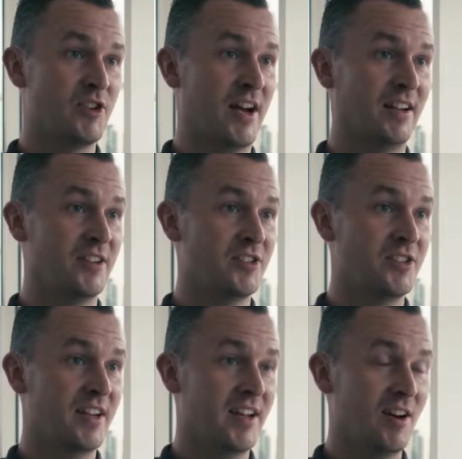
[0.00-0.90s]
challenge
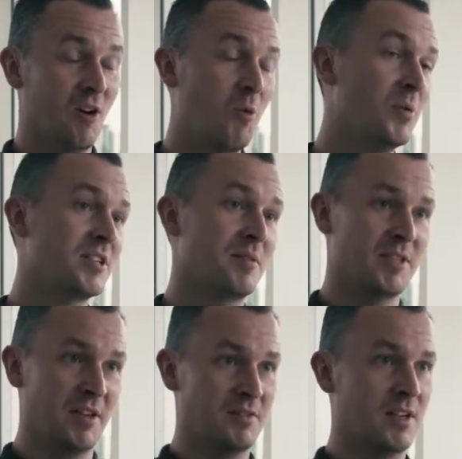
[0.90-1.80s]
always
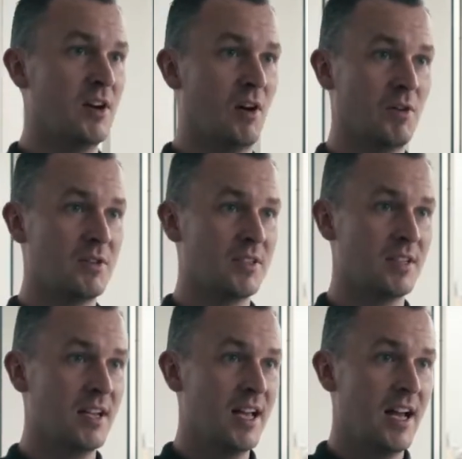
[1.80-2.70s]
comes down to cost,